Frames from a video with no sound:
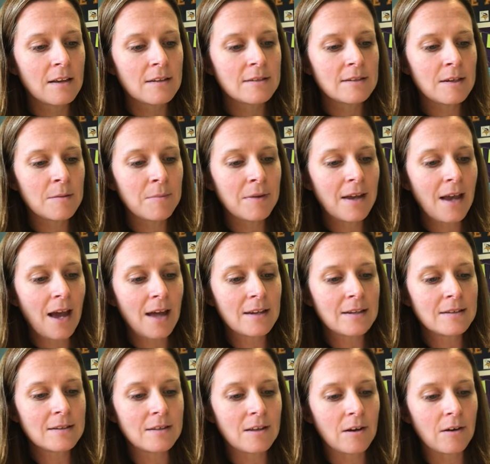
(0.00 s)
To be
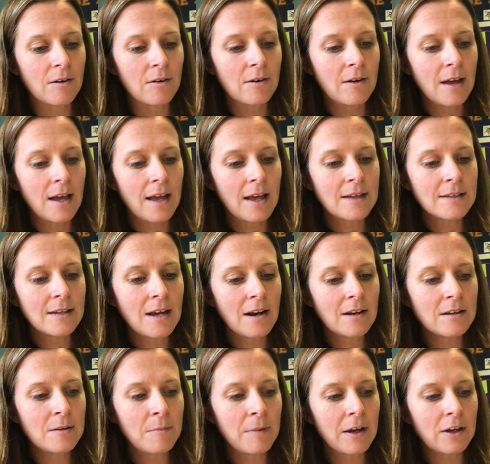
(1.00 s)
honest, though, it's
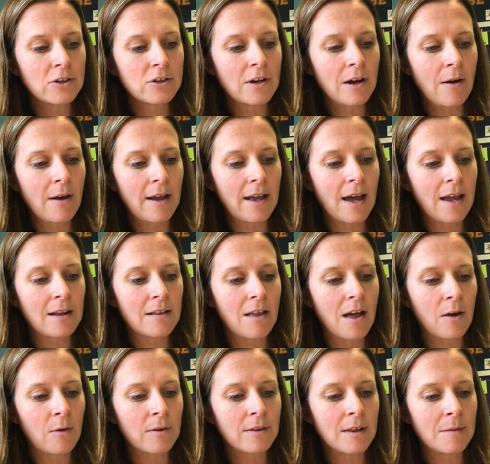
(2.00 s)
hard to picture how I got
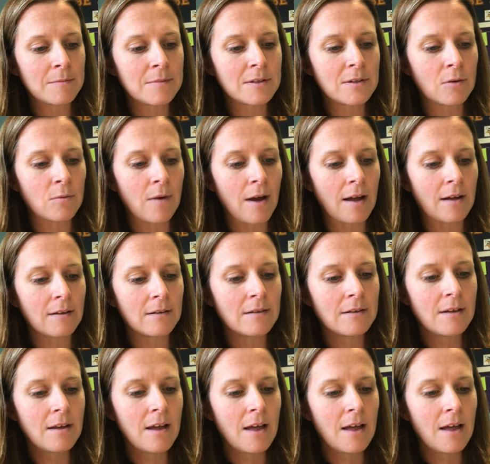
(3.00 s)
along with them so well.